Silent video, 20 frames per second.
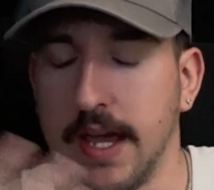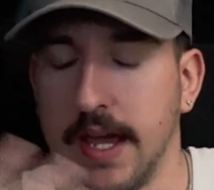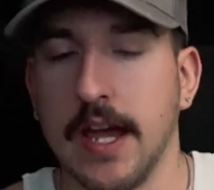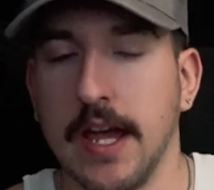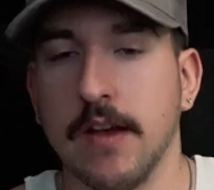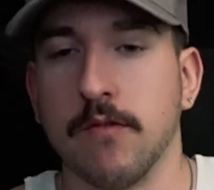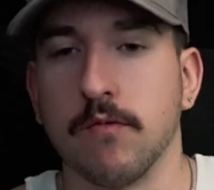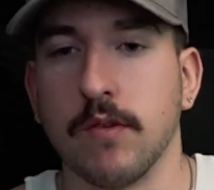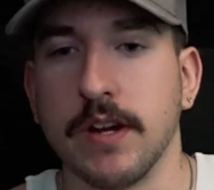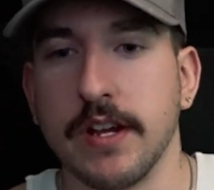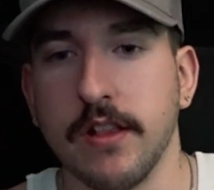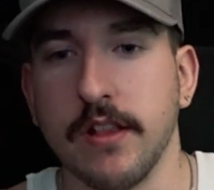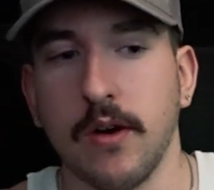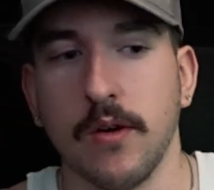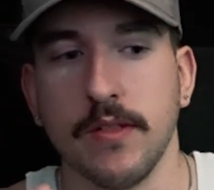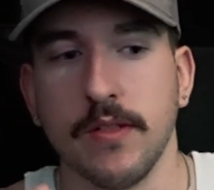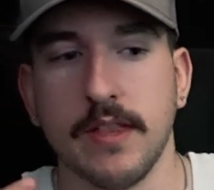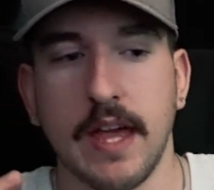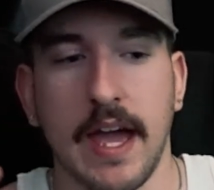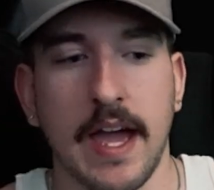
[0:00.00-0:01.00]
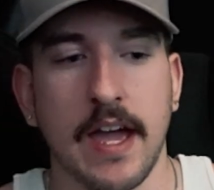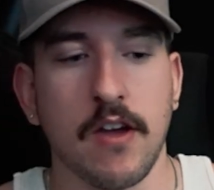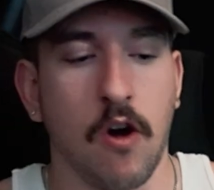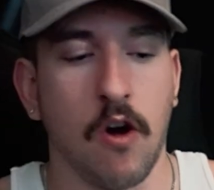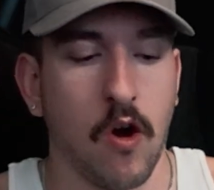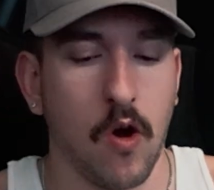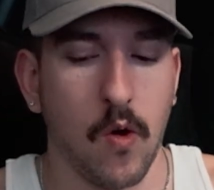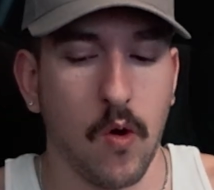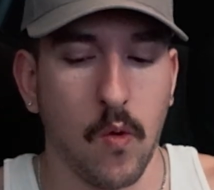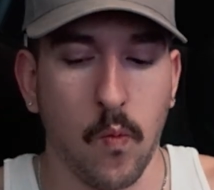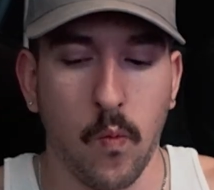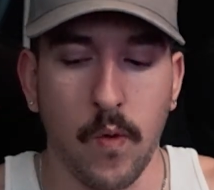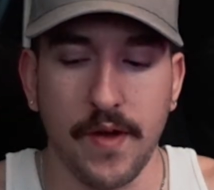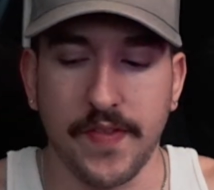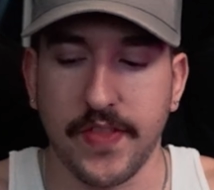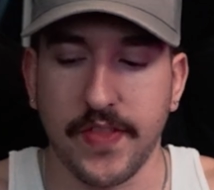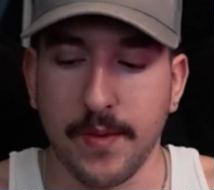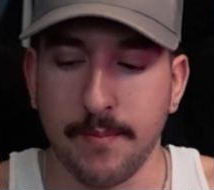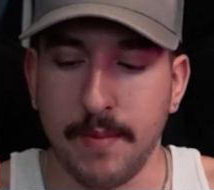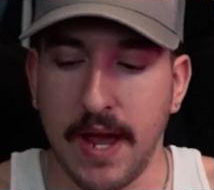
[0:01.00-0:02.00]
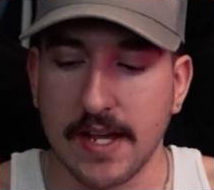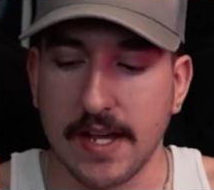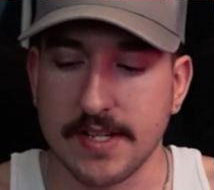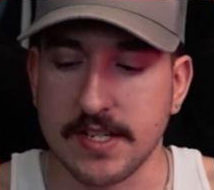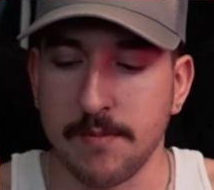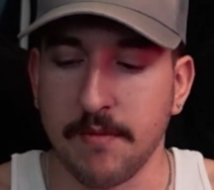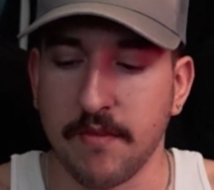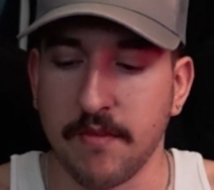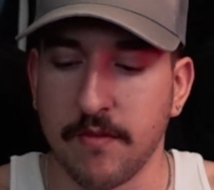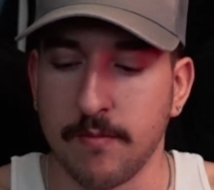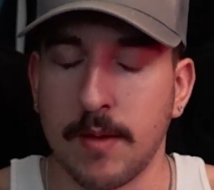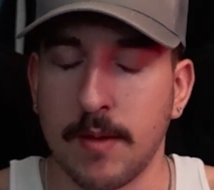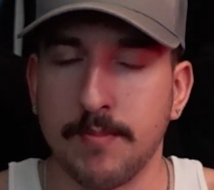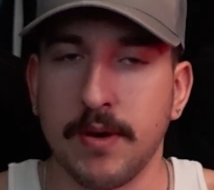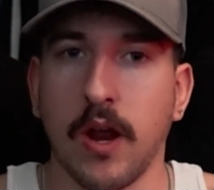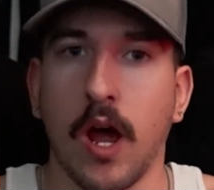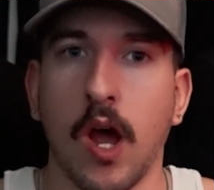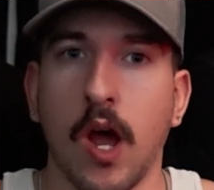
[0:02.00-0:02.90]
and reload the AR with the mags coming from my belt.